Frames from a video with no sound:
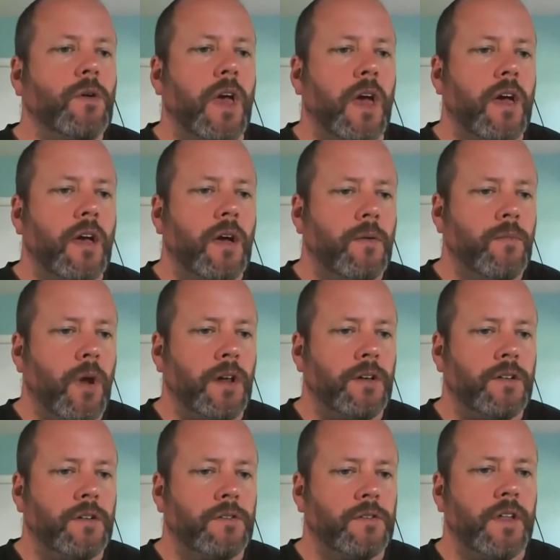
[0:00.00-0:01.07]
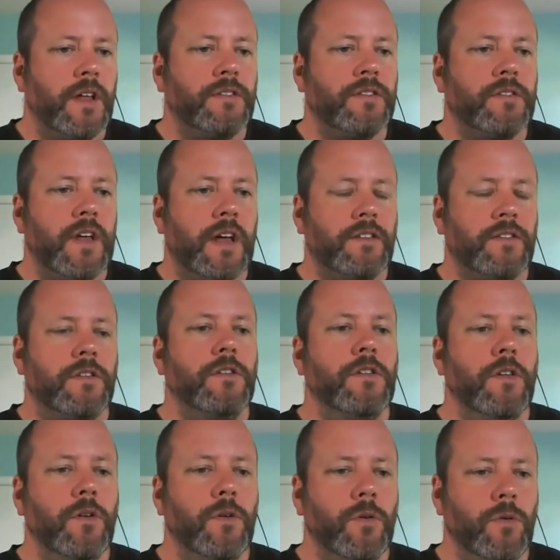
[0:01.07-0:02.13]
Okay, right. So that's the
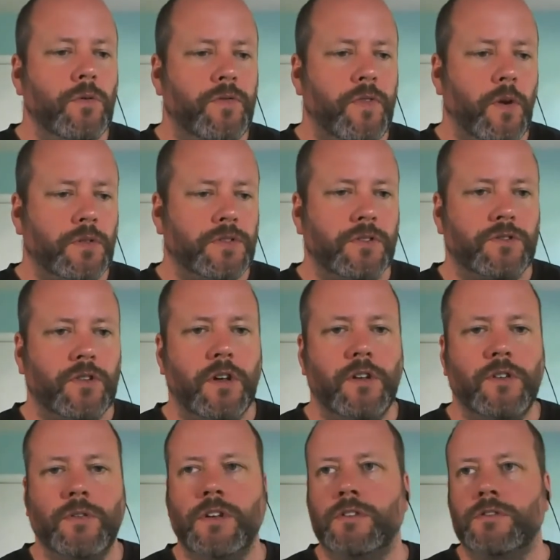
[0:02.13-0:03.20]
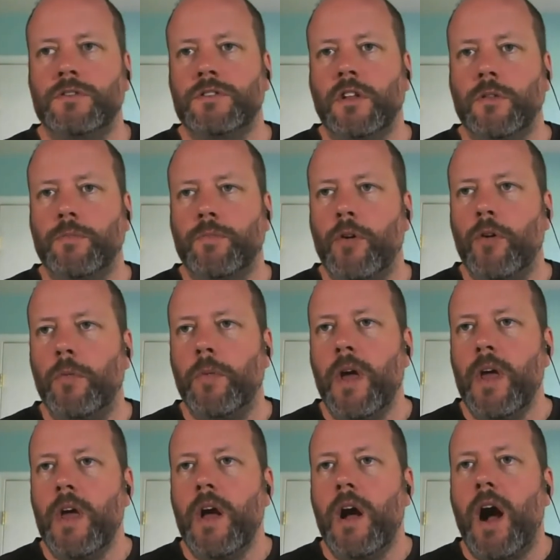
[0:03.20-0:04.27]
new folks that are trying to do an interstellar probe.
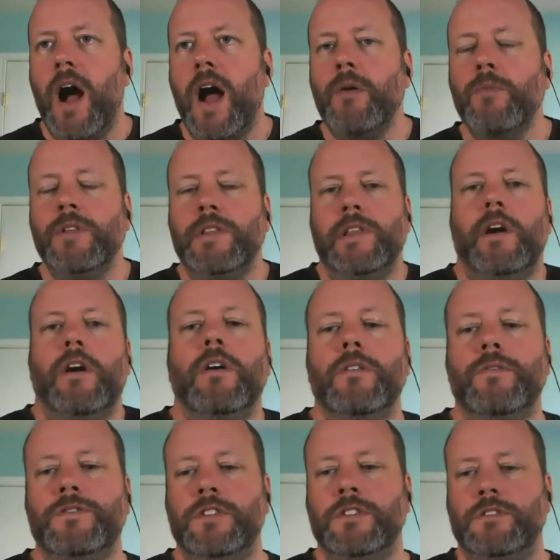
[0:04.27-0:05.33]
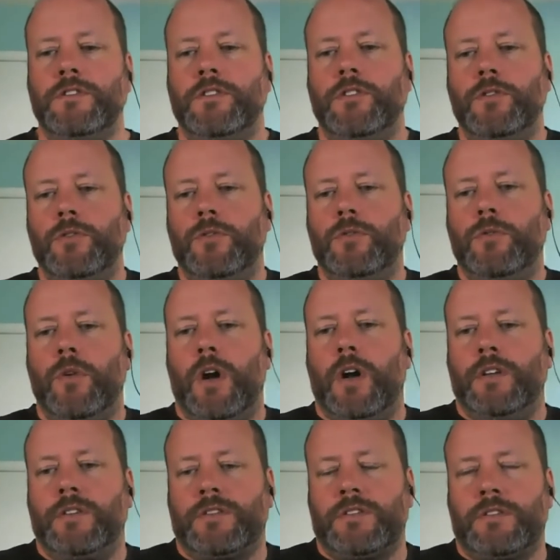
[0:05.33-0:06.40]
I would love to do
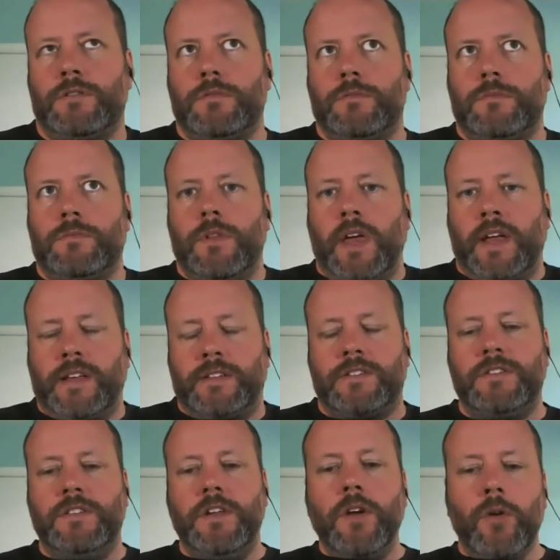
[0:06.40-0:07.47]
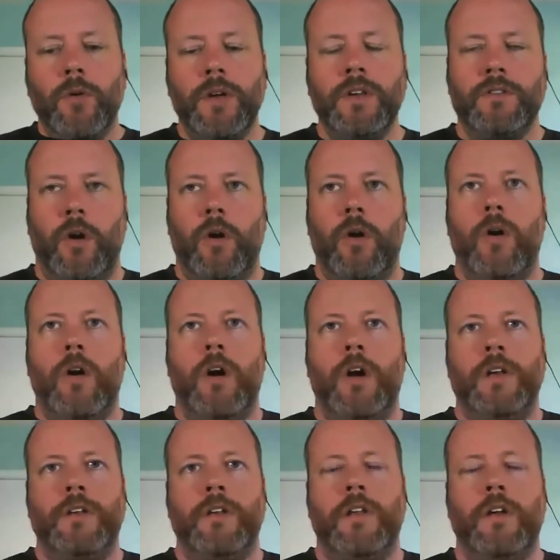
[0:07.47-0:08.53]
a series
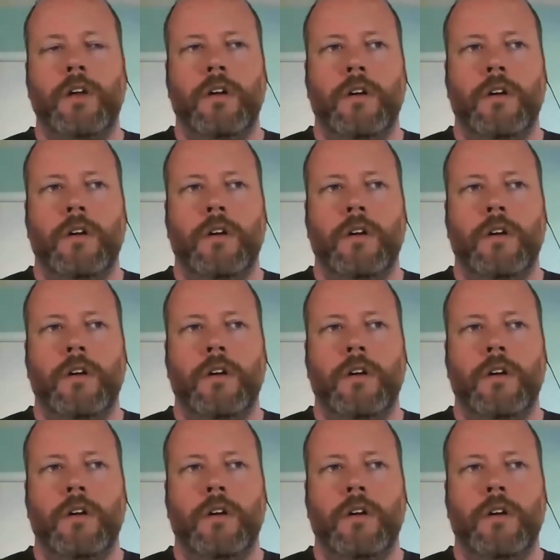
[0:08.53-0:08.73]
on